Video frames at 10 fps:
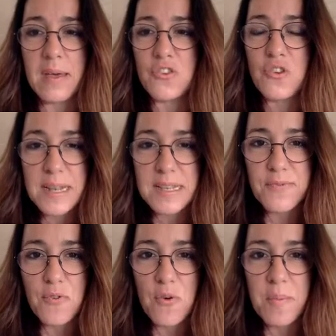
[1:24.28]

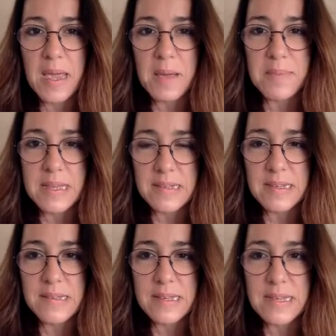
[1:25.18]
transforming
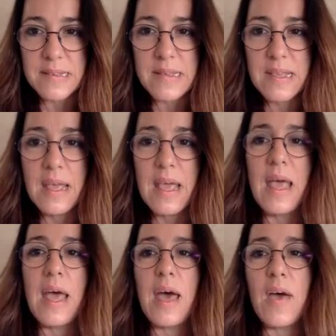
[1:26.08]
businesses
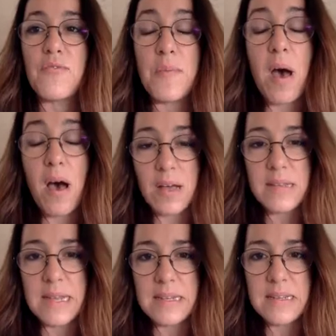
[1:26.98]
from a
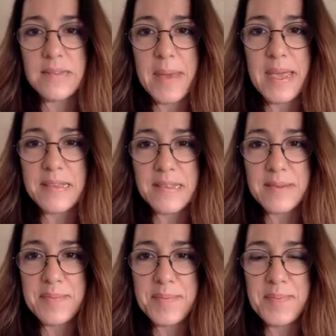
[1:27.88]
heart-centered space.
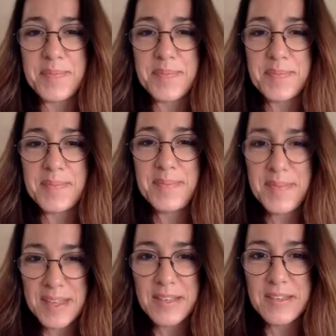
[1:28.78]

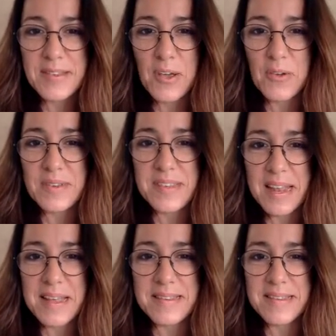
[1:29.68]
So
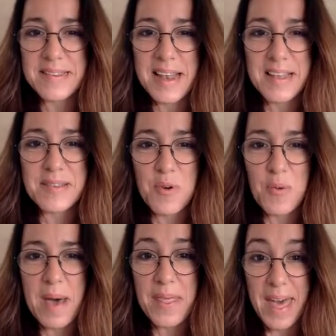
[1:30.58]
tell us more
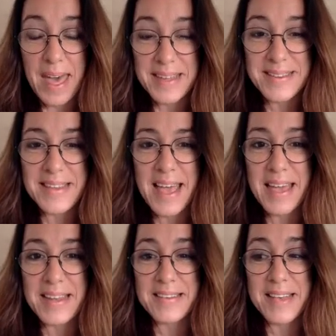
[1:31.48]
about that
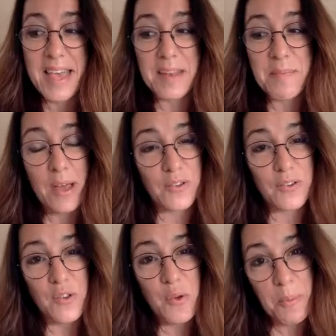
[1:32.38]
and about
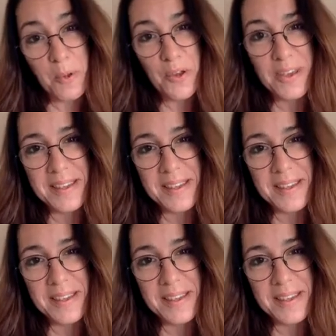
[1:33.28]
your book.